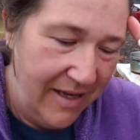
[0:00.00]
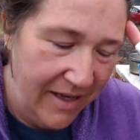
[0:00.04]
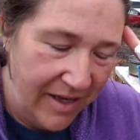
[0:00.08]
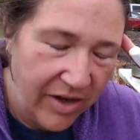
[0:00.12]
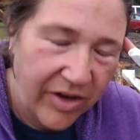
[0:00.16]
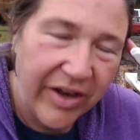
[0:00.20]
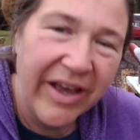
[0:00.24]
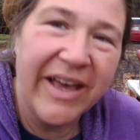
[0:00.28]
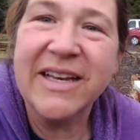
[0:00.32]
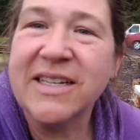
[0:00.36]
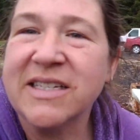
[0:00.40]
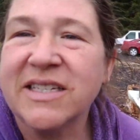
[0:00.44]

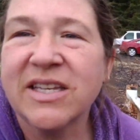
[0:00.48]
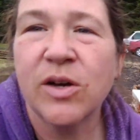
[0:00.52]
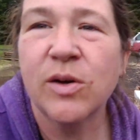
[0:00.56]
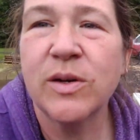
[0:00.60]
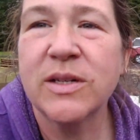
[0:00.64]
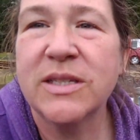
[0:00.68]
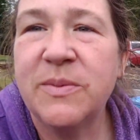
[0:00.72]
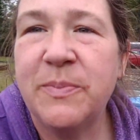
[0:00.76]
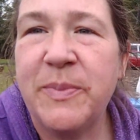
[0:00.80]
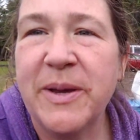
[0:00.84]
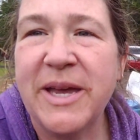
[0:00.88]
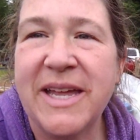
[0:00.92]
Okay, so
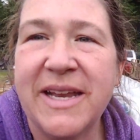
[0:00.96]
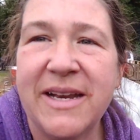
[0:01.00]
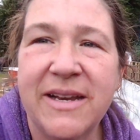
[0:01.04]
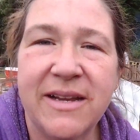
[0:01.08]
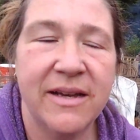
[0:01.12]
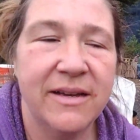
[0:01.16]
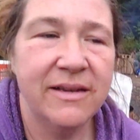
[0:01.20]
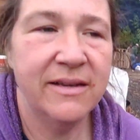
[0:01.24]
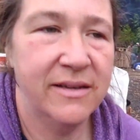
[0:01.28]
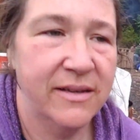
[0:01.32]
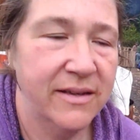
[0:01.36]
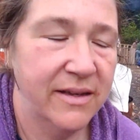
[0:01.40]
it's been
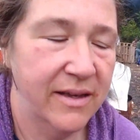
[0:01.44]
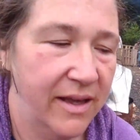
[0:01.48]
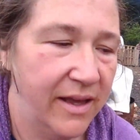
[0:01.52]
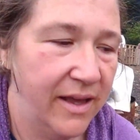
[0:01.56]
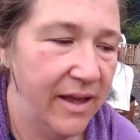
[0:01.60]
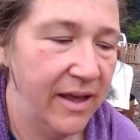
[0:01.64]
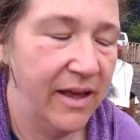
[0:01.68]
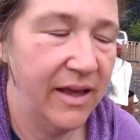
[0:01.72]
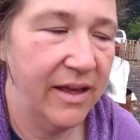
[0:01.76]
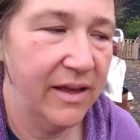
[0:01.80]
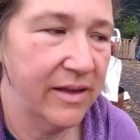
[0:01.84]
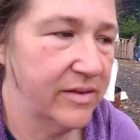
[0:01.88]

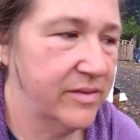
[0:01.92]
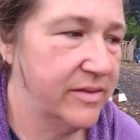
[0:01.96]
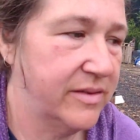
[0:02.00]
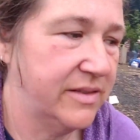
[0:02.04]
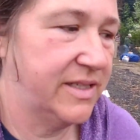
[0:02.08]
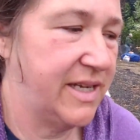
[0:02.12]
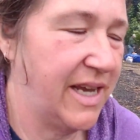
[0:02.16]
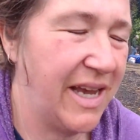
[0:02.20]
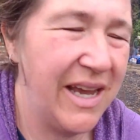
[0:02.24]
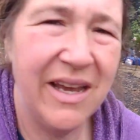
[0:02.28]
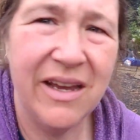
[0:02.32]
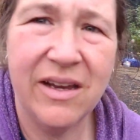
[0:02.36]

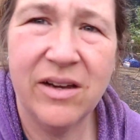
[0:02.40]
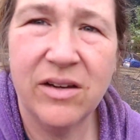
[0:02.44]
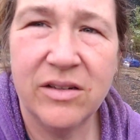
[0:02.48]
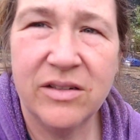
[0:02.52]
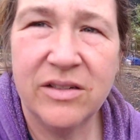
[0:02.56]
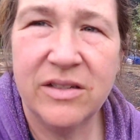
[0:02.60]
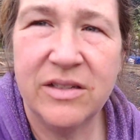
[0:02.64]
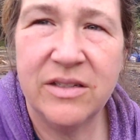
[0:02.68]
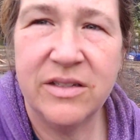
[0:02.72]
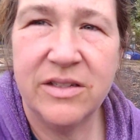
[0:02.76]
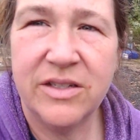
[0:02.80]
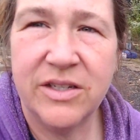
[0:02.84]
day
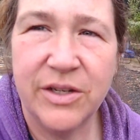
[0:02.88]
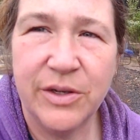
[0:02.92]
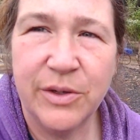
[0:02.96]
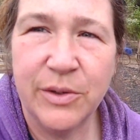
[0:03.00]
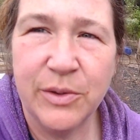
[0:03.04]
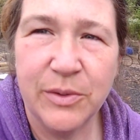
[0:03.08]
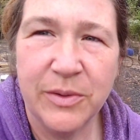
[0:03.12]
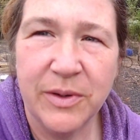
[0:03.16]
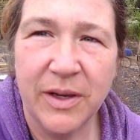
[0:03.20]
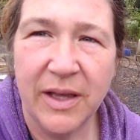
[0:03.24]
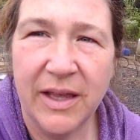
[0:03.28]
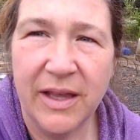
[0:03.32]
2.
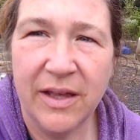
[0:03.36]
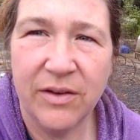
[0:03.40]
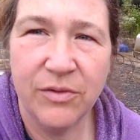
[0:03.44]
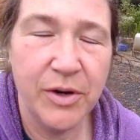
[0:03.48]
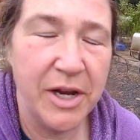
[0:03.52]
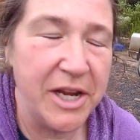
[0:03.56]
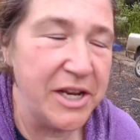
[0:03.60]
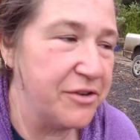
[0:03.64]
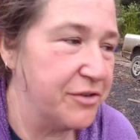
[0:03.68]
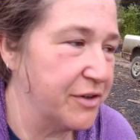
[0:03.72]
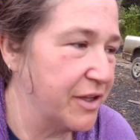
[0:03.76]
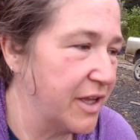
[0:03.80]
It
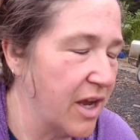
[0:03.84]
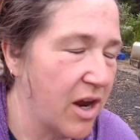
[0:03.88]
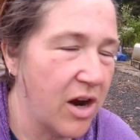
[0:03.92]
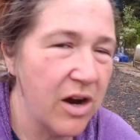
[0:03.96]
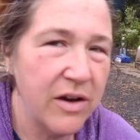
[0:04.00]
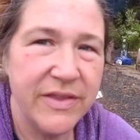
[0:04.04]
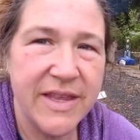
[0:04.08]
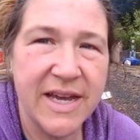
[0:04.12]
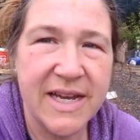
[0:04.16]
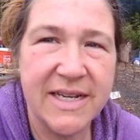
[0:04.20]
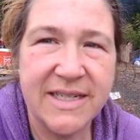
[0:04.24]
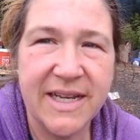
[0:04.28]
rained really
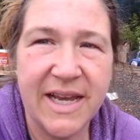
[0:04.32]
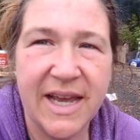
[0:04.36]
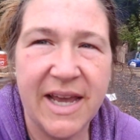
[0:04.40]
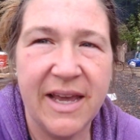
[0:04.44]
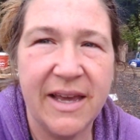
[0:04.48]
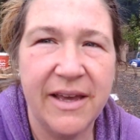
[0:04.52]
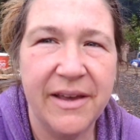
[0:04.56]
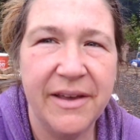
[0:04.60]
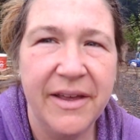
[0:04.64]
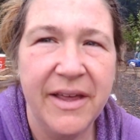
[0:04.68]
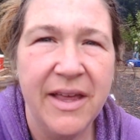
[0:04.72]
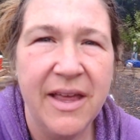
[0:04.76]
hard that
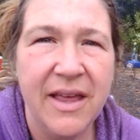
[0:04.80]
day,